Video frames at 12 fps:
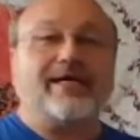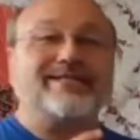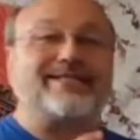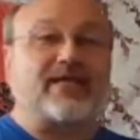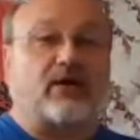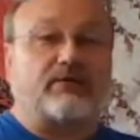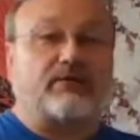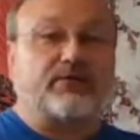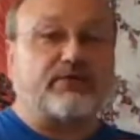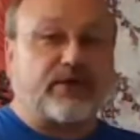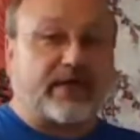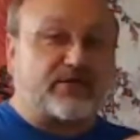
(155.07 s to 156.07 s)

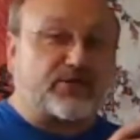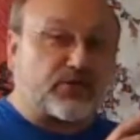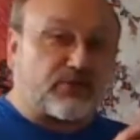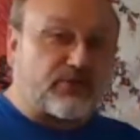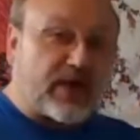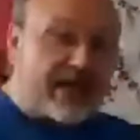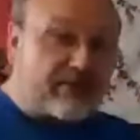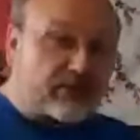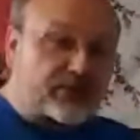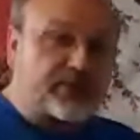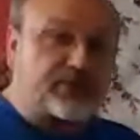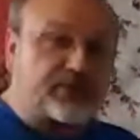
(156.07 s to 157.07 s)
self-defense survival
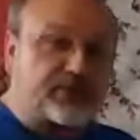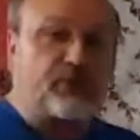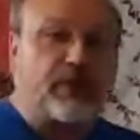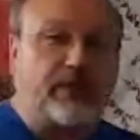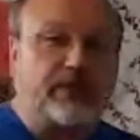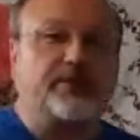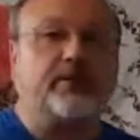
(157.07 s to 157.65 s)
situation